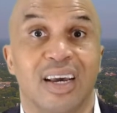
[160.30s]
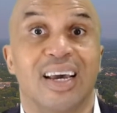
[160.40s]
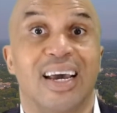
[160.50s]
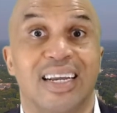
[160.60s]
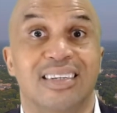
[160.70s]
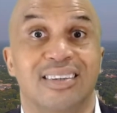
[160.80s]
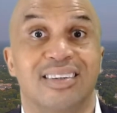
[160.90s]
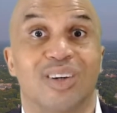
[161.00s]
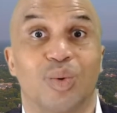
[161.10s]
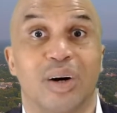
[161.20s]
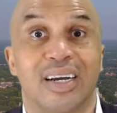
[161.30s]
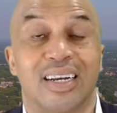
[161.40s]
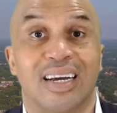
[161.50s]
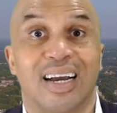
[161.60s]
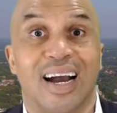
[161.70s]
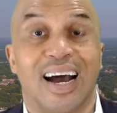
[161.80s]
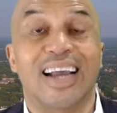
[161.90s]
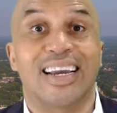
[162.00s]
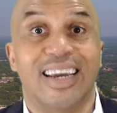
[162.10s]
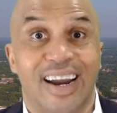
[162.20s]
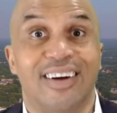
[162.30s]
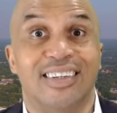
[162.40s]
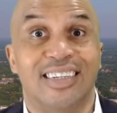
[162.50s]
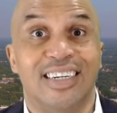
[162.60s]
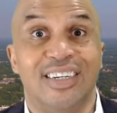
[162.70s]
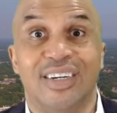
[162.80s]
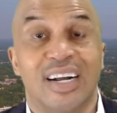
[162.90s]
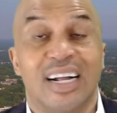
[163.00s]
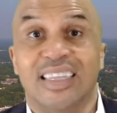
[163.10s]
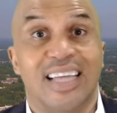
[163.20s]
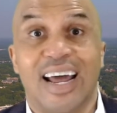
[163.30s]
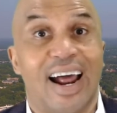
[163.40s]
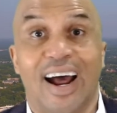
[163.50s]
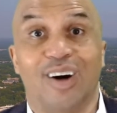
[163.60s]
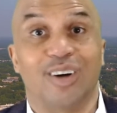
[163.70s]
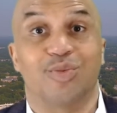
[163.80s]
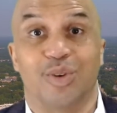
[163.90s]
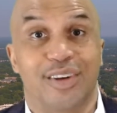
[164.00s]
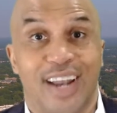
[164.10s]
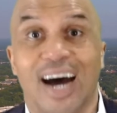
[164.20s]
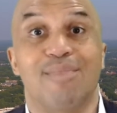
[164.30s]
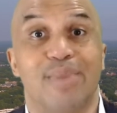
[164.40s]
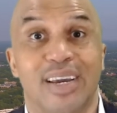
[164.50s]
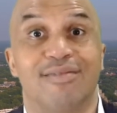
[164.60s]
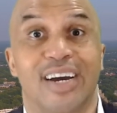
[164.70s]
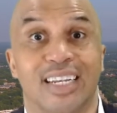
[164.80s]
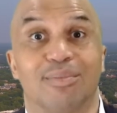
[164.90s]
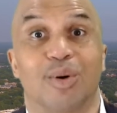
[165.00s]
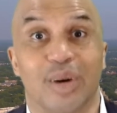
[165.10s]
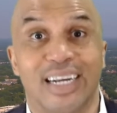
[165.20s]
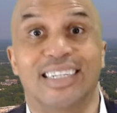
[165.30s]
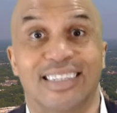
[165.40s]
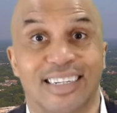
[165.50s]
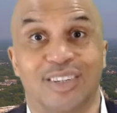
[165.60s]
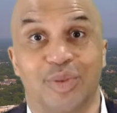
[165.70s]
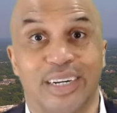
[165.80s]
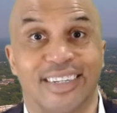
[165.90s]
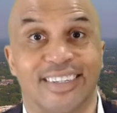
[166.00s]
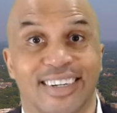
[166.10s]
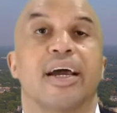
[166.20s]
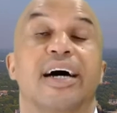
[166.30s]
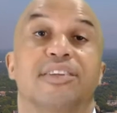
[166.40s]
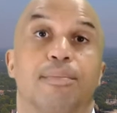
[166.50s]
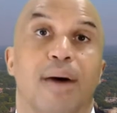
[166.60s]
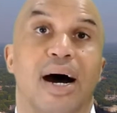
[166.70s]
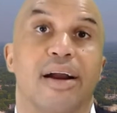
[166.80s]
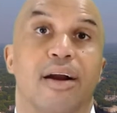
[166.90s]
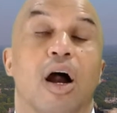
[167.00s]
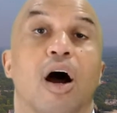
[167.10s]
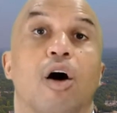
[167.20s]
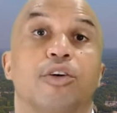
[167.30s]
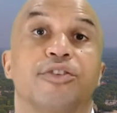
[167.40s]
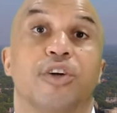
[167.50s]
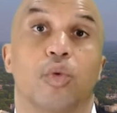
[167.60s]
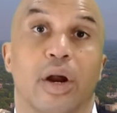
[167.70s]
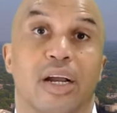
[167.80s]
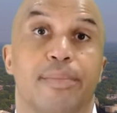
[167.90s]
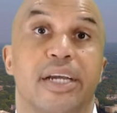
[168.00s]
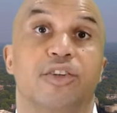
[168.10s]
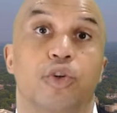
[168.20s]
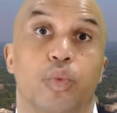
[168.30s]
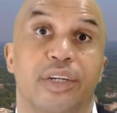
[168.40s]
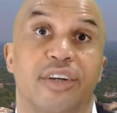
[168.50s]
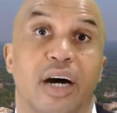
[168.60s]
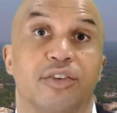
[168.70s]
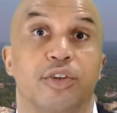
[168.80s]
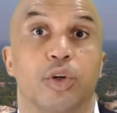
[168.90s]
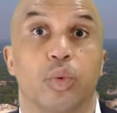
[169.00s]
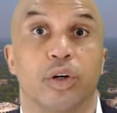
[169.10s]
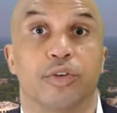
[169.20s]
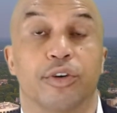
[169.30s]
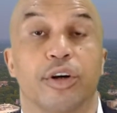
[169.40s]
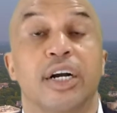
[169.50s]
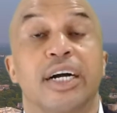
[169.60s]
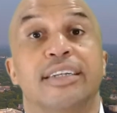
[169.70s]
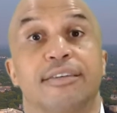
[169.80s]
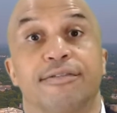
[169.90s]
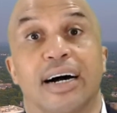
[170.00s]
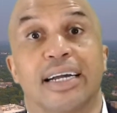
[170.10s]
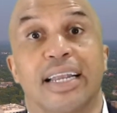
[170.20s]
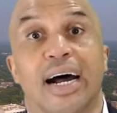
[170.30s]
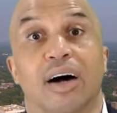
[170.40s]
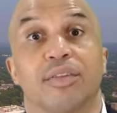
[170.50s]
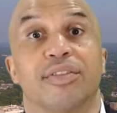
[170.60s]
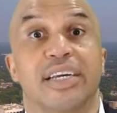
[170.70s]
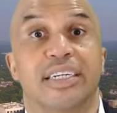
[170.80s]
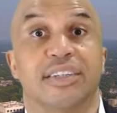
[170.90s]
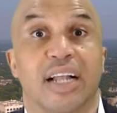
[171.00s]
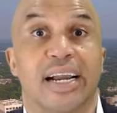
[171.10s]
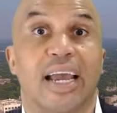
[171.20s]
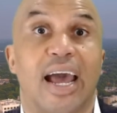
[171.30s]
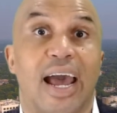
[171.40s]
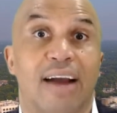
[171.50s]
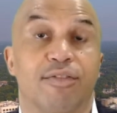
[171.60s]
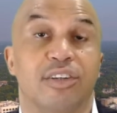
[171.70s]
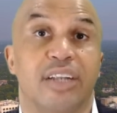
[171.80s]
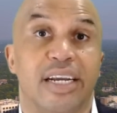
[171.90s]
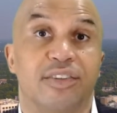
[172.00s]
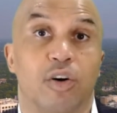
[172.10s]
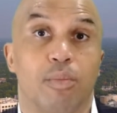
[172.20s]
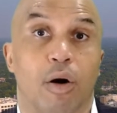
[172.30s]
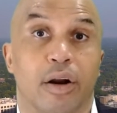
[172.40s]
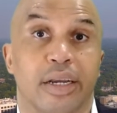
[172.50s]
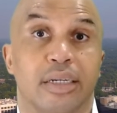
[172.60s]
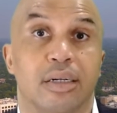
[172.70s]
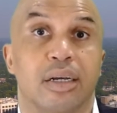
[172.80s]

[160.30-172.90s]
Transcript: And you know what? I can guarantee you that house will not be available in 6 weeks. As a buyer, I also recommend you reach out to your realtor to find out things like average days on market,